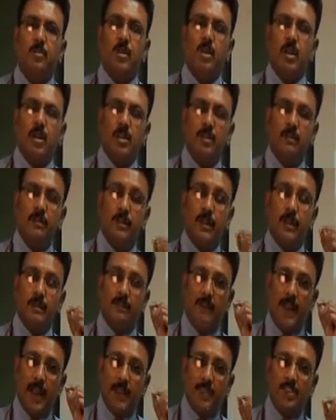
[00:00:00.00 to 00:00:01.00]
What are the
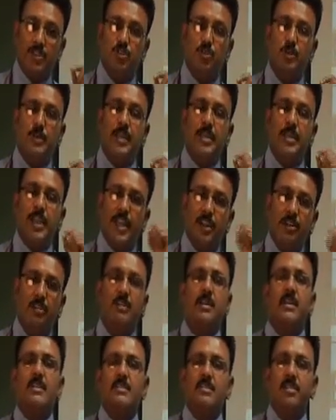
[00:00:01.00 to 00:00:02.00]
factors to be taken
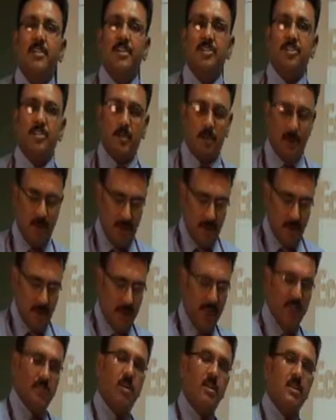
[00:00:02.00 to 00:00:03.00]
into consideration?
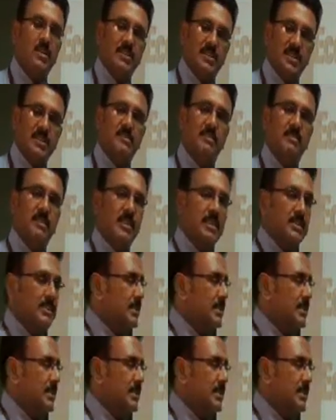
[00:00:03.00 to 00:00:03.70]
These all these things we will